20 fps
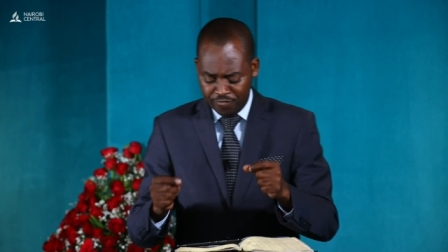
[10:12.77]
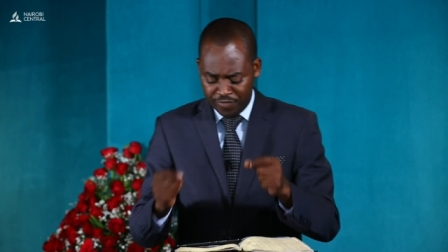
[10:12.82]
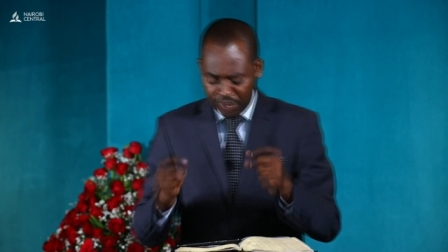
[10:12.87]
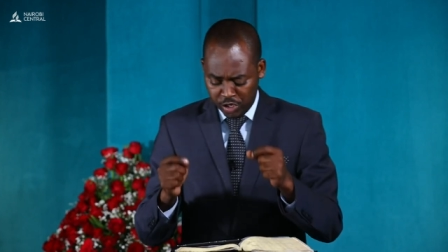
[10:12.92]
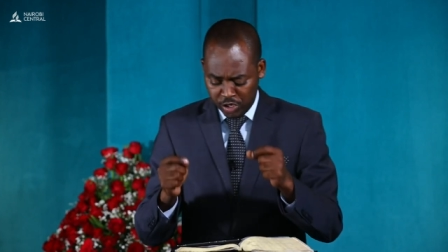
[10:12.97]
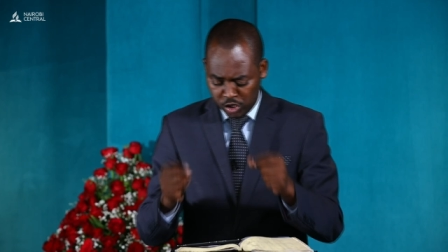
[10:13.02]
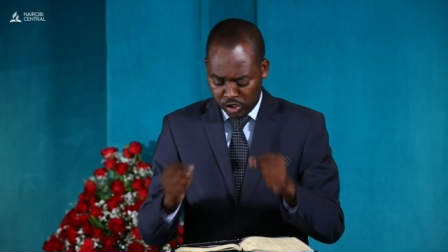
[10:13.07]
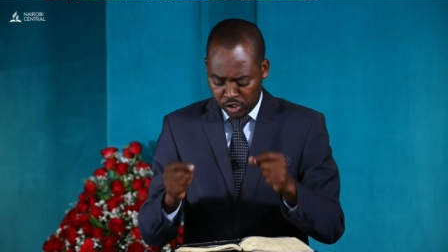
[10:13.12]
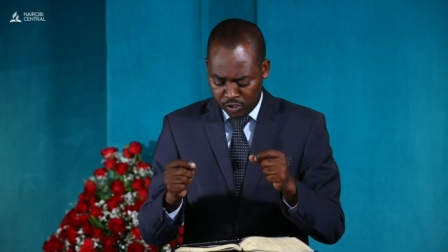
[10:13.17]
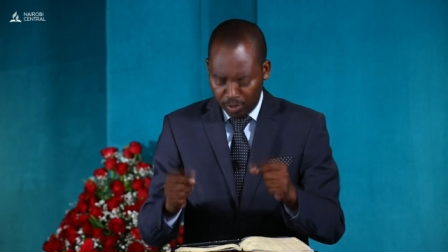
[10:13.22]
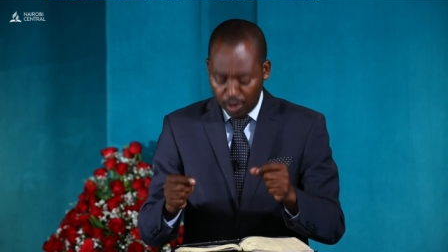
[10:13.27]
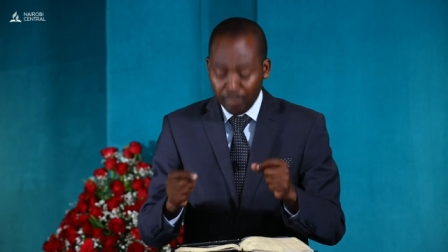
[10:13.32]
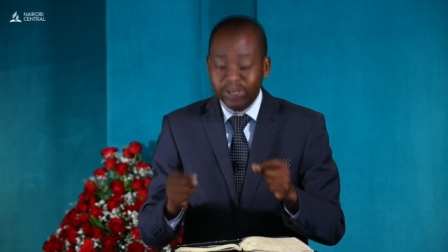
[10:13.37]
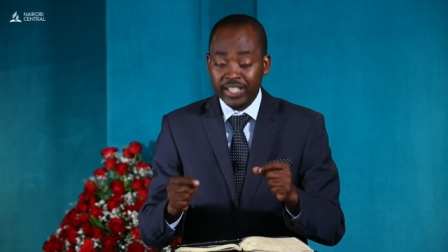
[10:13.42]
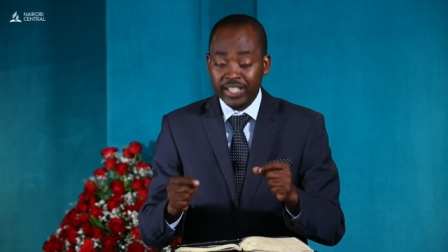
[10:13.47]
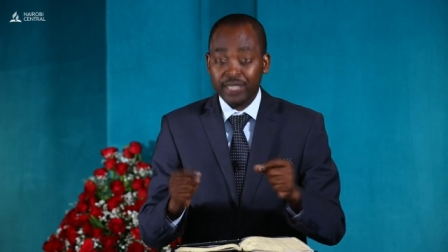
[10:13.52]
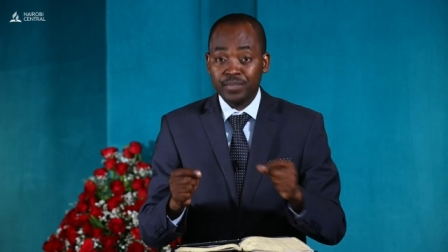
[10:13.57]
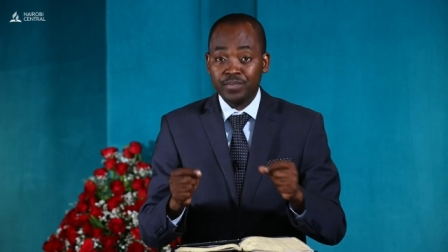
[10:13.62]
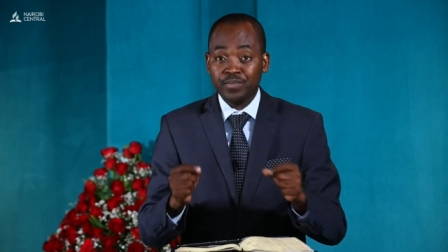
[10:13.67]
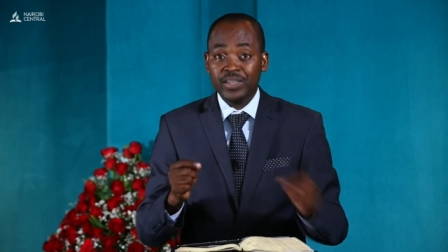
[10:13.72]
this
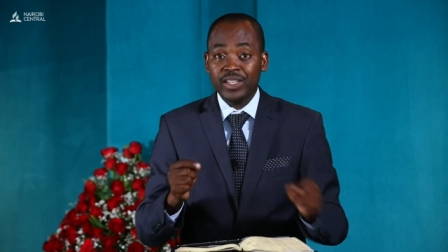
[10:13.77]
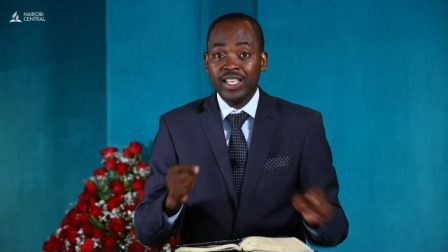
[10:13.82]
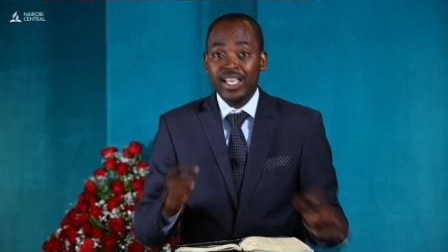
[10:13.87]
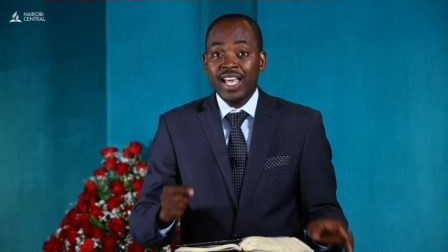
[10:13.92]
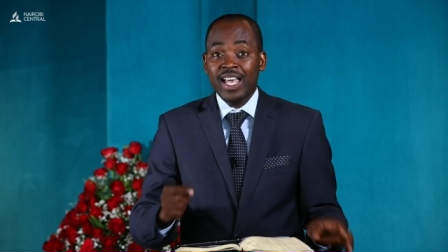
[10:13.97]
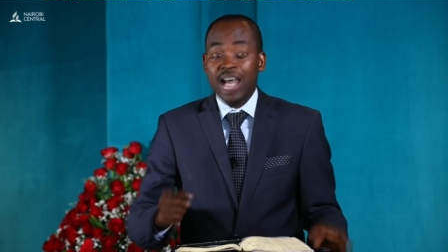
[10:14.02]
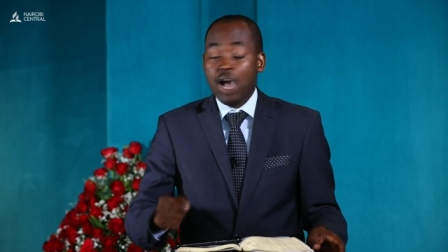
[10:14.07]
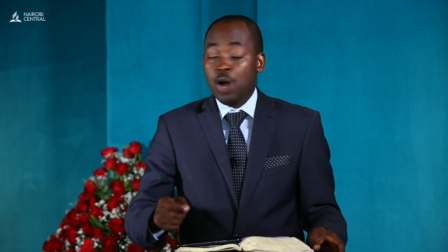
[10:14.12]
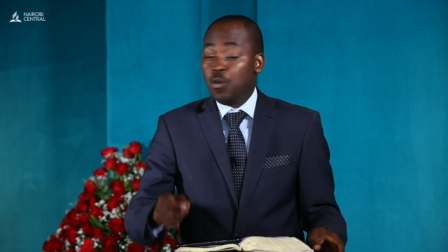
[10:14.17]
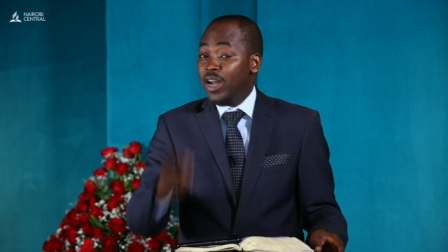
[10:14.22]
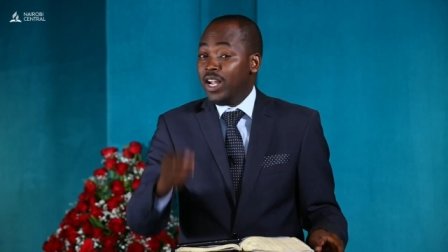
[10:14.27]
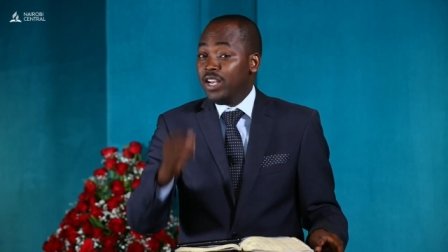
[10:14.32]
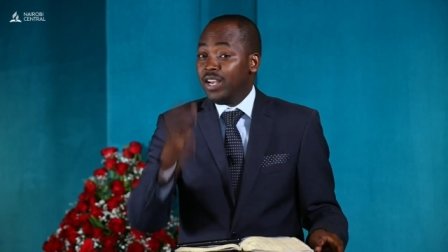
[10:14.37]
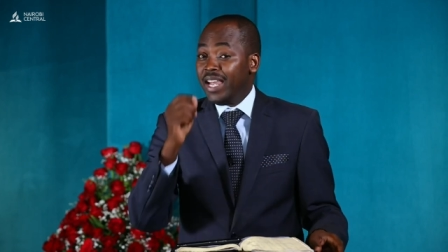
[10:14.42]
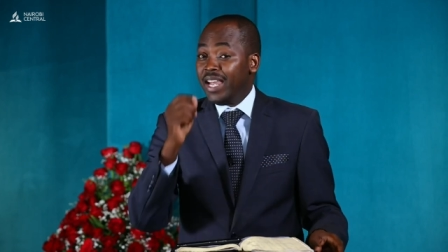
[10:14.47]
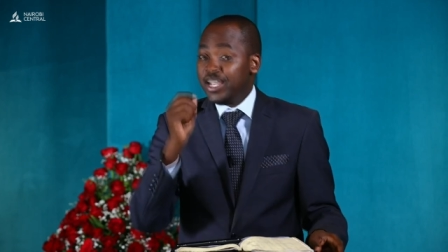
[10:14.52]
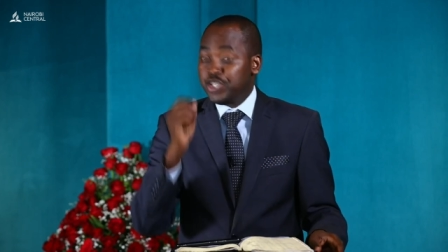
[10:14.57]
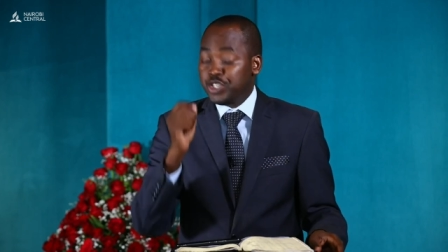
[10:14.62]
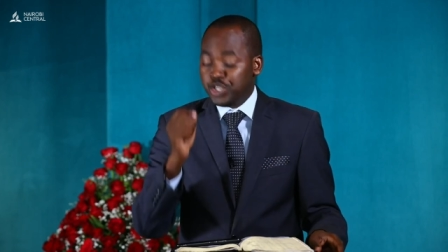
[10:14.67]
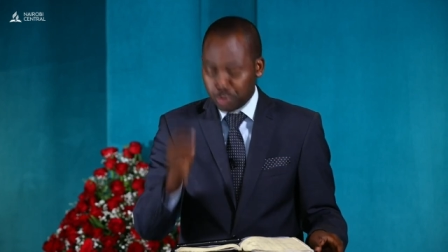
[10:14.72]
moment, I want to
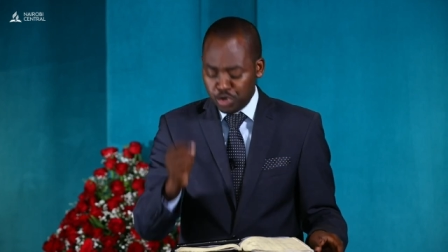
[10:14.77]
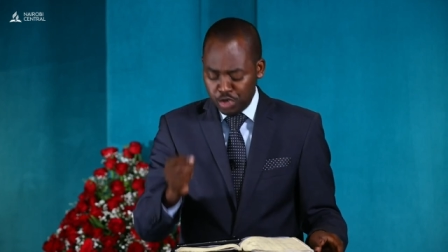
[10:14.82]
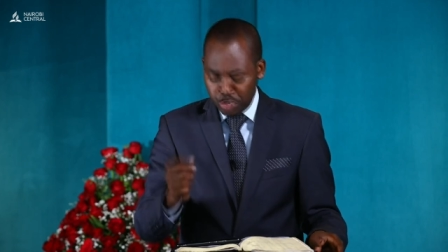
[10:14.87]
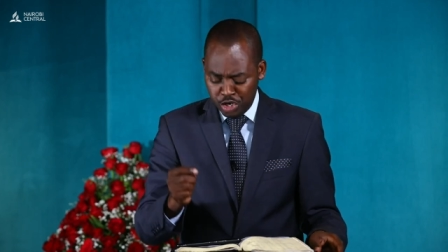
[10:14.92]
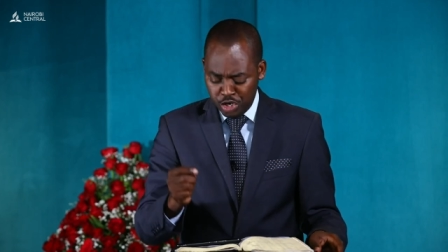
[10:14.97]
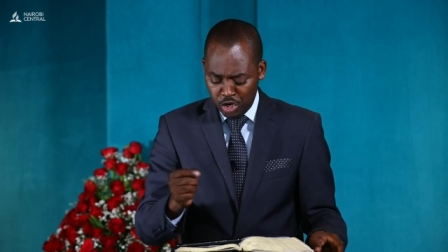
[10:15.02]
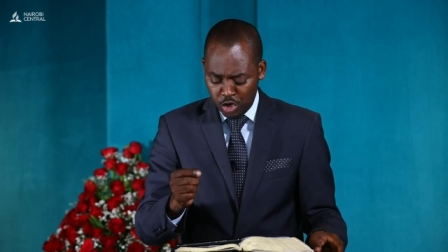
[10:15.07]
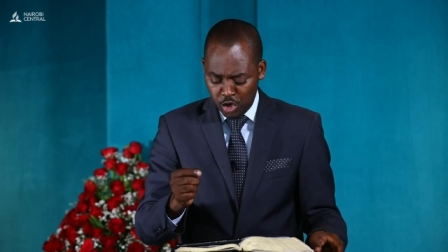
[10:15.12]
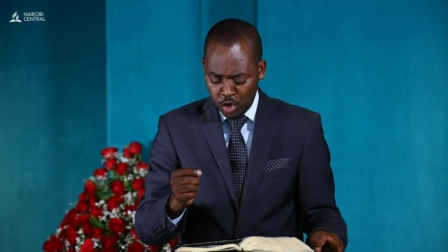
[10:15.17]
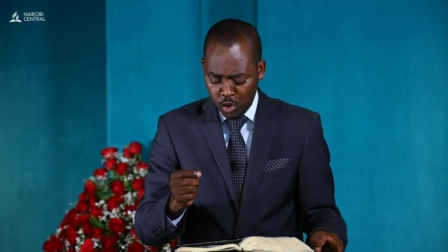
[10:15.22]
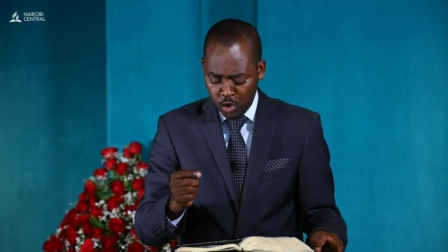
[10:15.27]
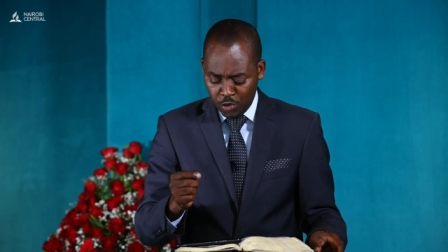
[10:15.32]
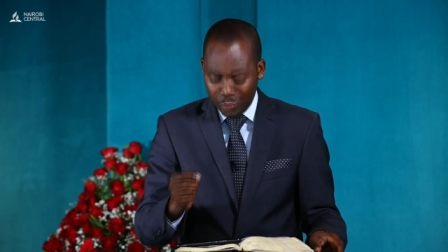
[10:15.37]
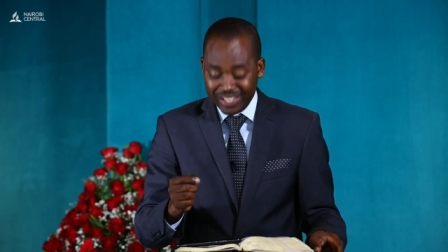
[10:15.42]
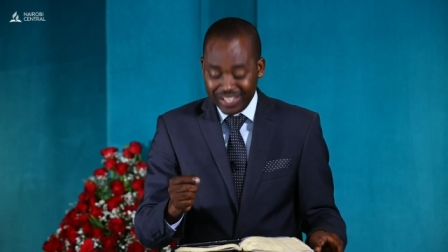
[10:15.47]
let you know